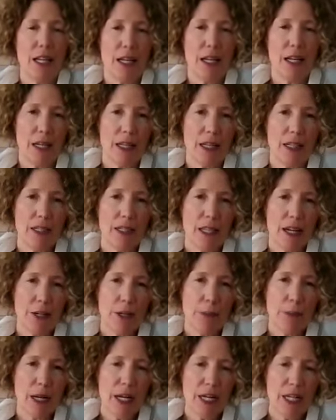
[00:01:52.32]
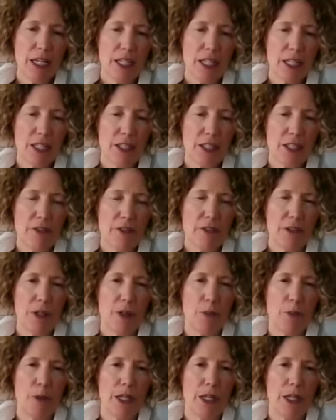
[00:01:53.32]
uh, allow your body to soften.